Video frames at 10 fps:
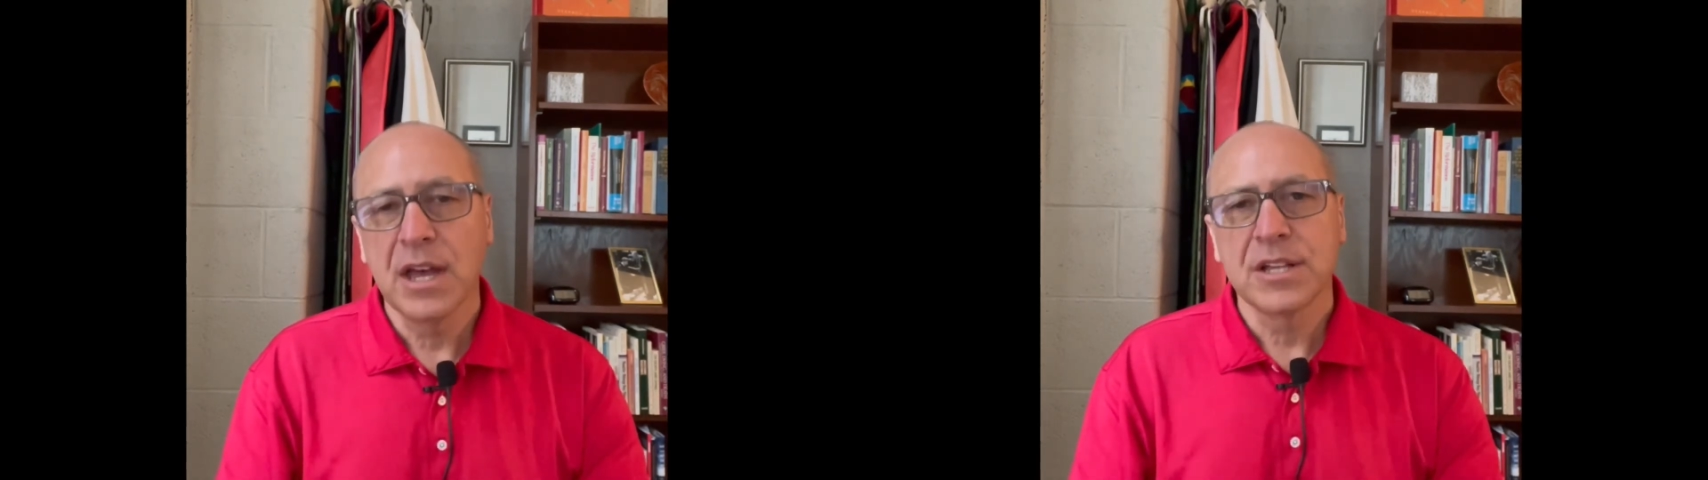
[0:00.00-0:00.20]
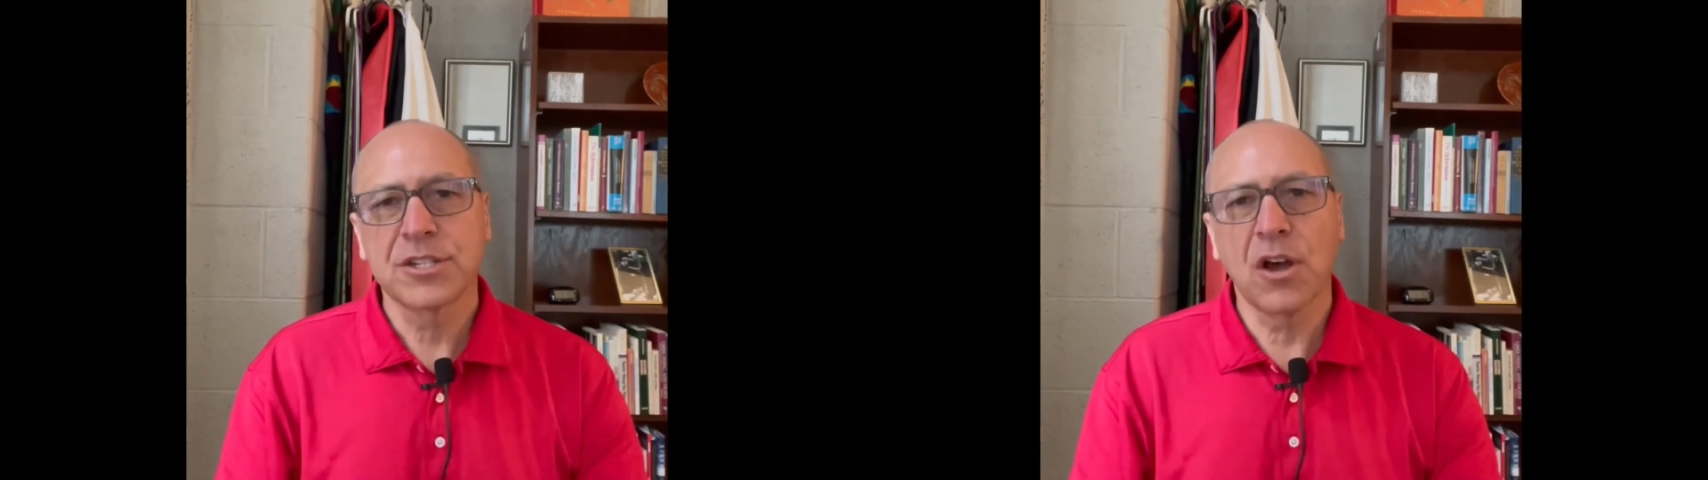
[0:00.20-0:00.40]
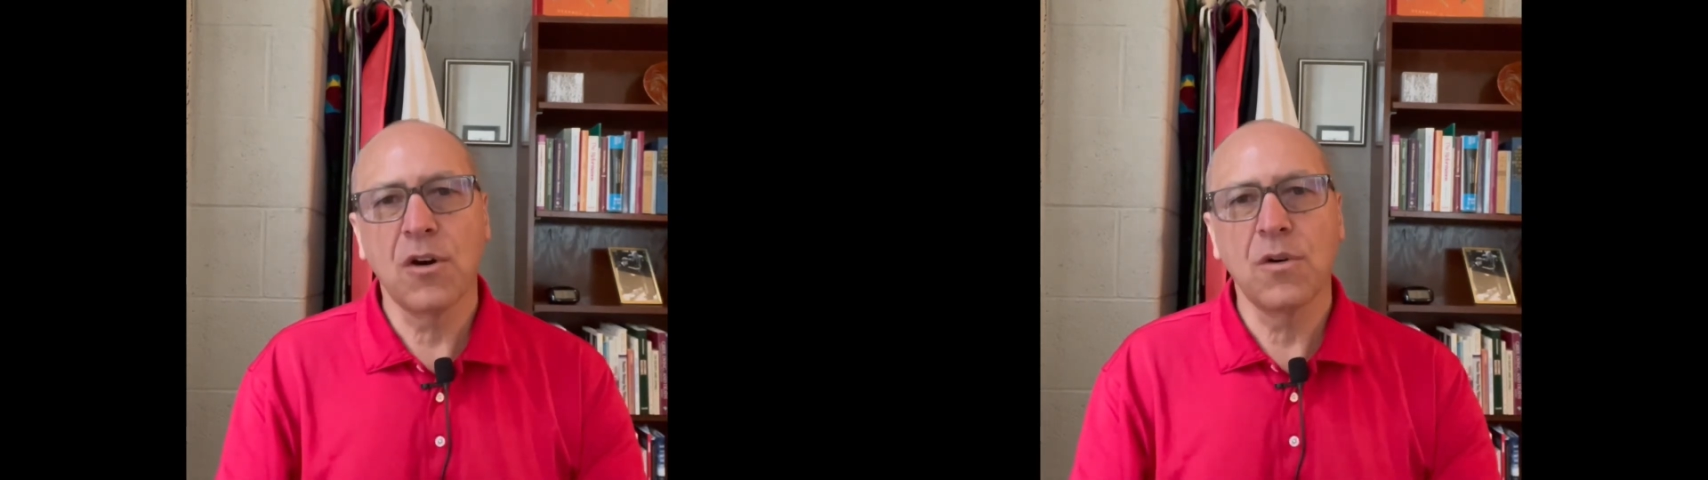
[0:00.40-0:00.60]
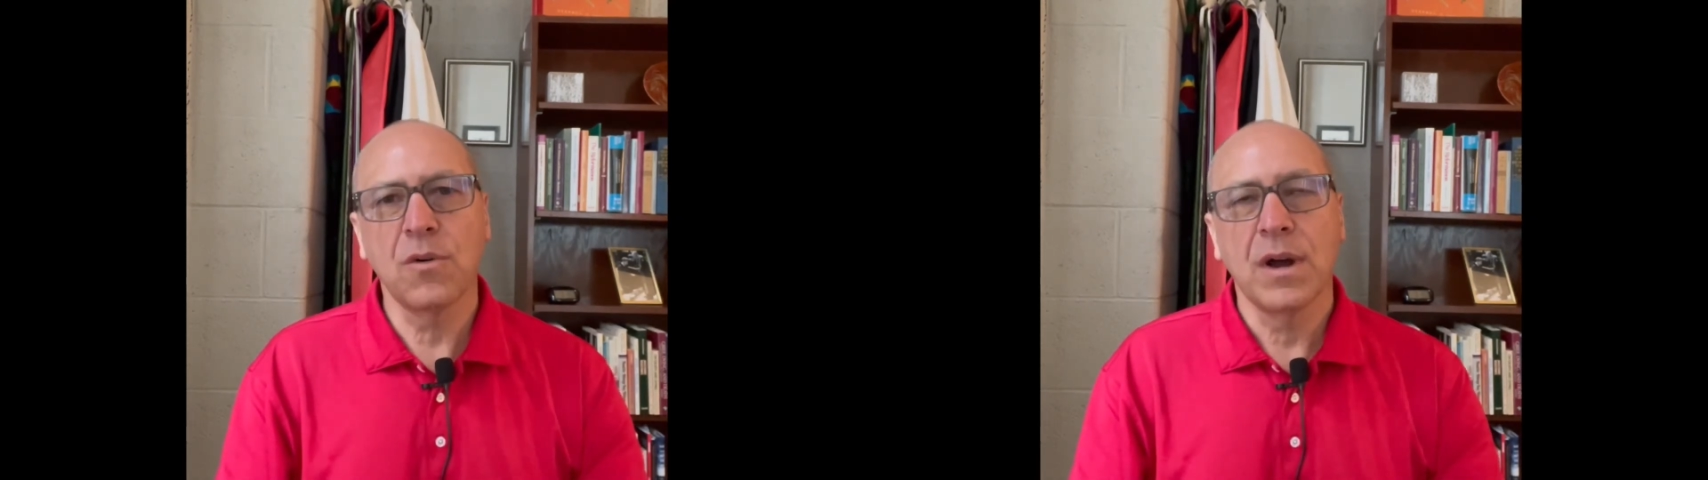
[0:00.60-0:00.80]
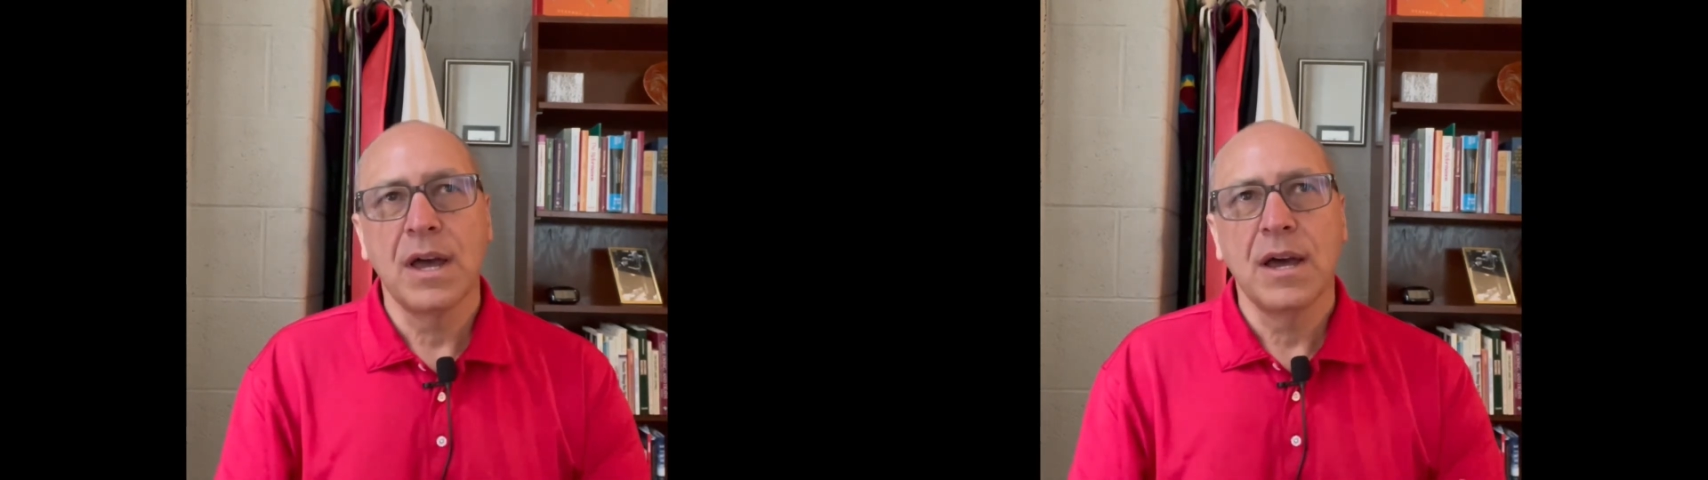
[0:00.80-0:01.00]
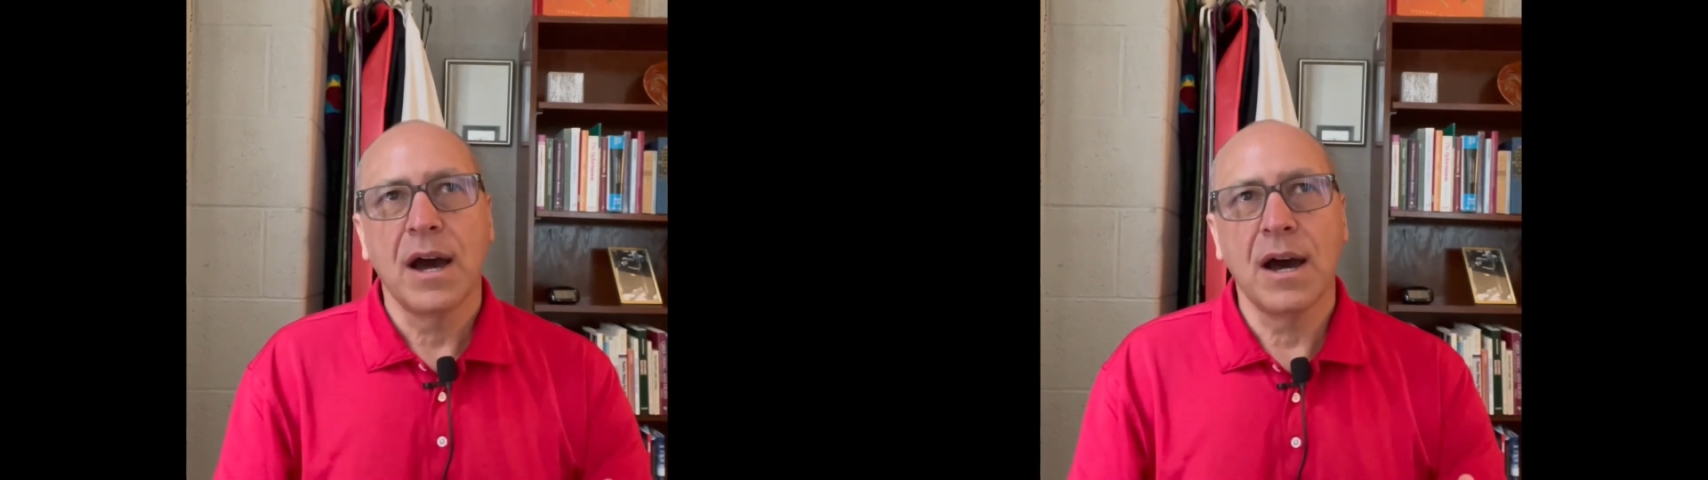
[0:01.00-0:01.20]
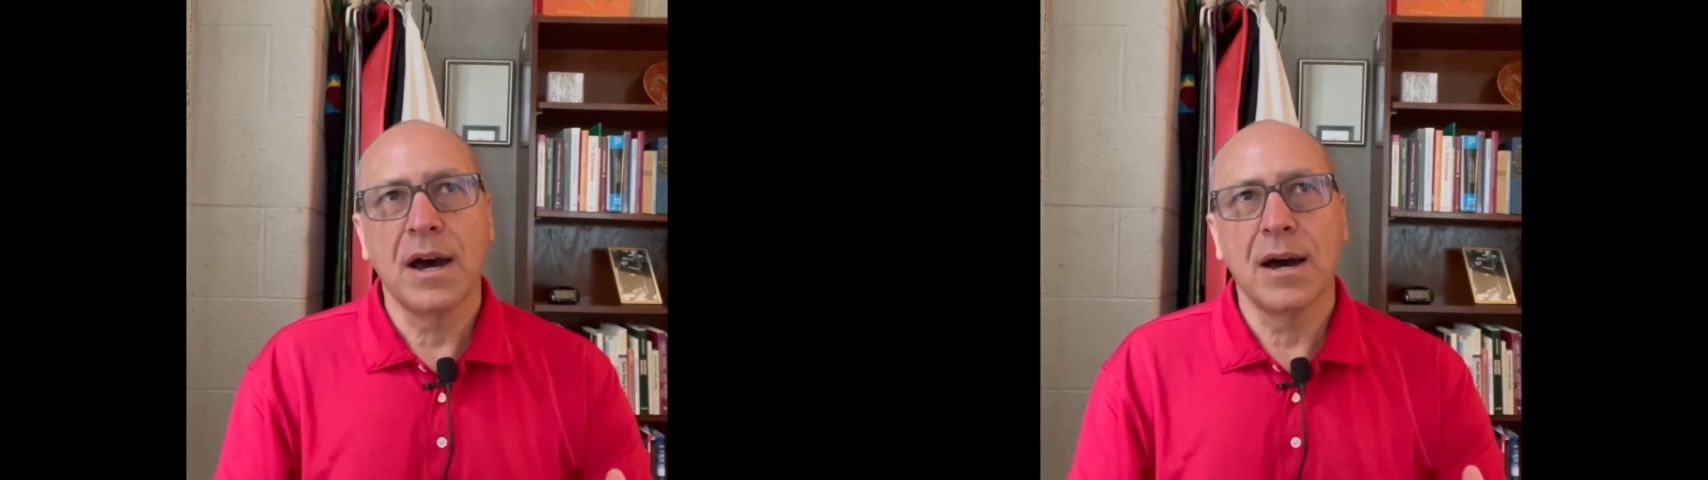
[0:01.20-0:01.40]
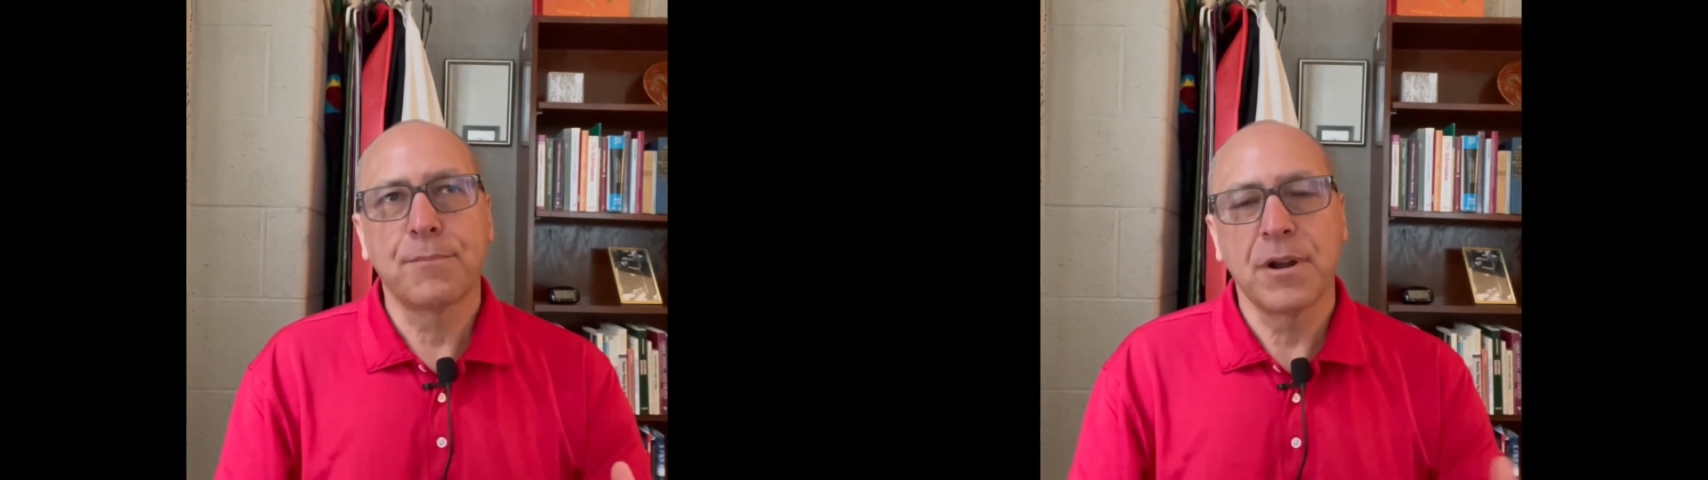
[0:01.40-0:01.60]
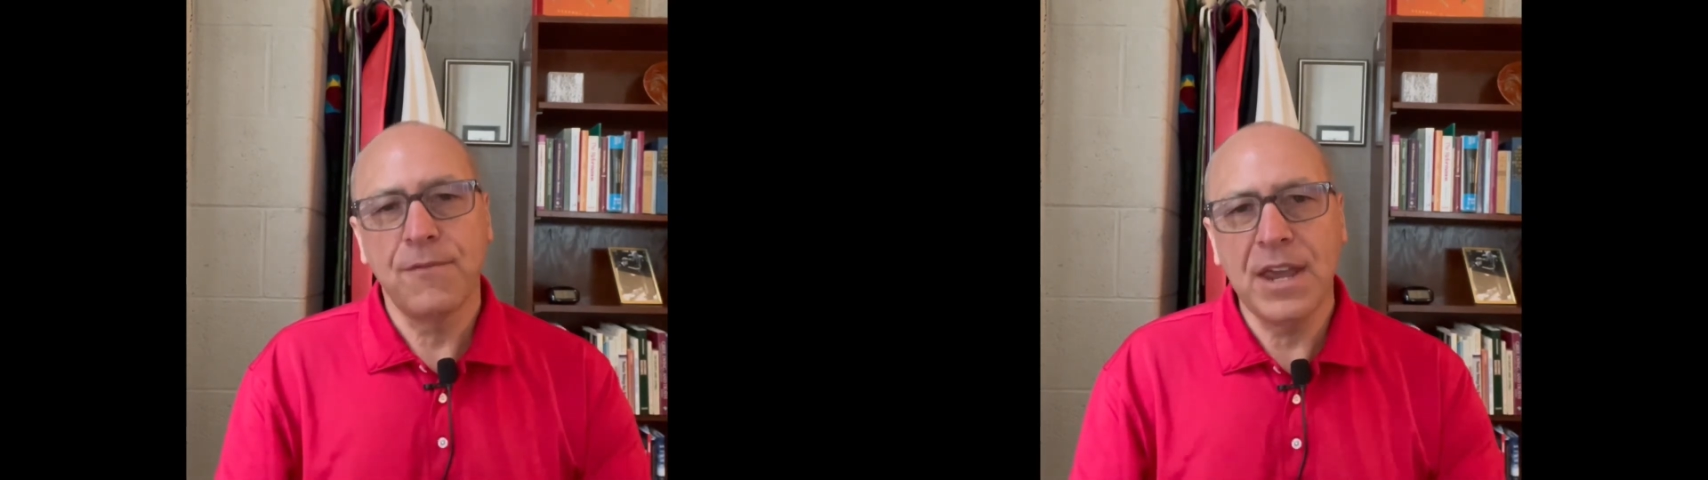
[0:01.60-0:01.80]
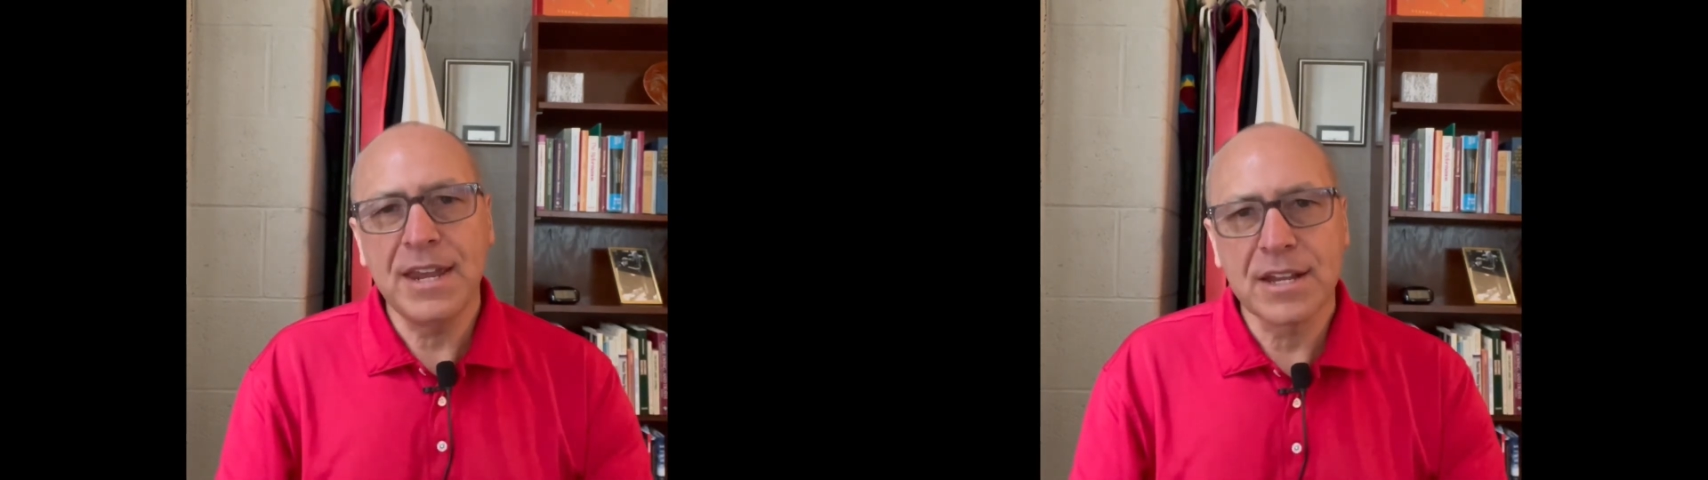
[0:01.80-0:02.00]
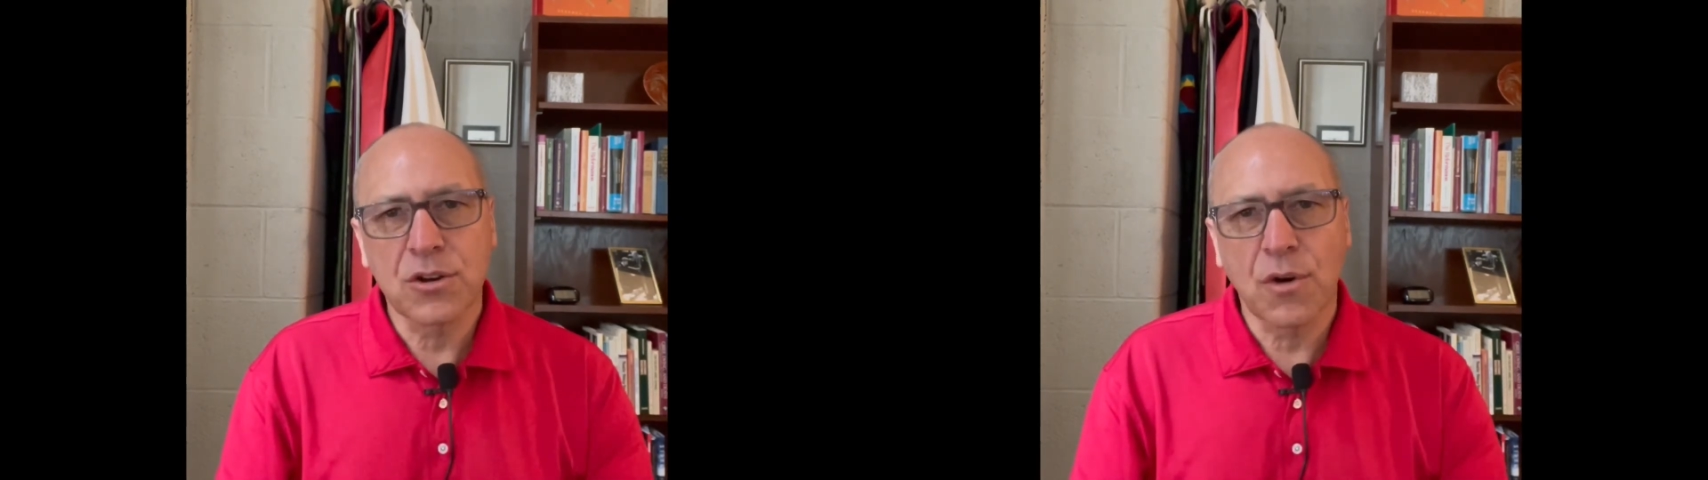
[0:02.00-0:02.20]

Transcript: So prevenient